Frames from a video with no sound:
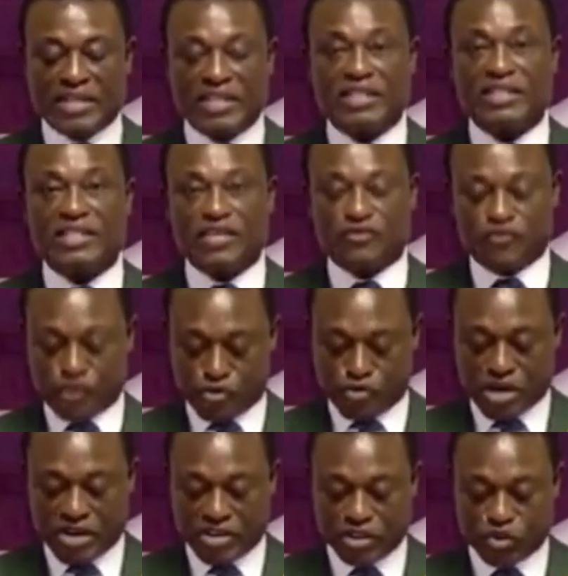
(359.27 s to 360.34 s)
10
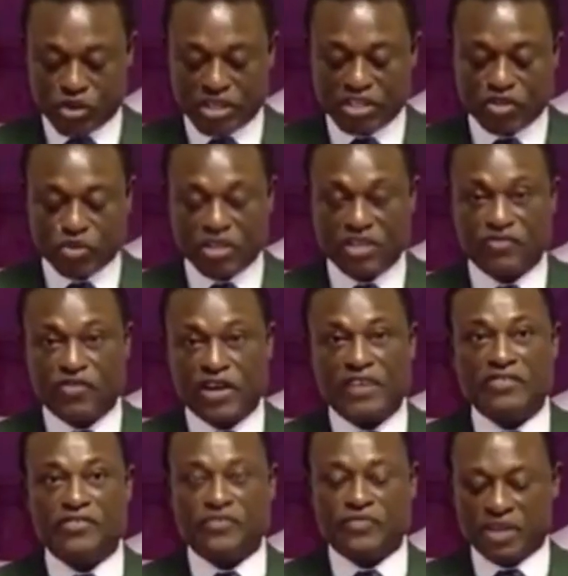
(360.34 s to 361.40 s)
February 2025,
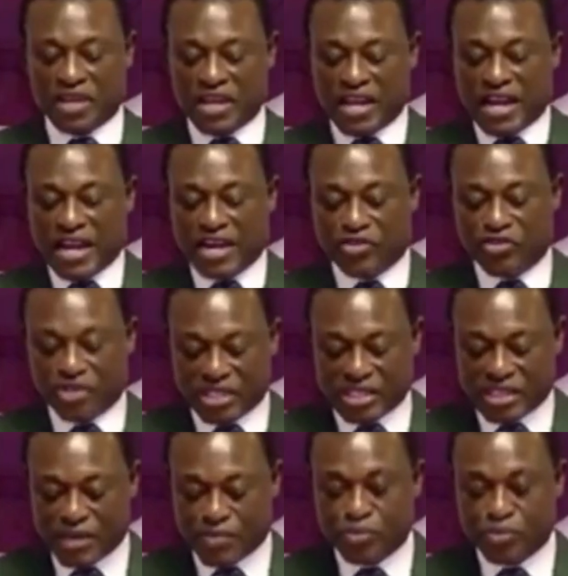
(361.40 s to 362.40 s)
a reasonable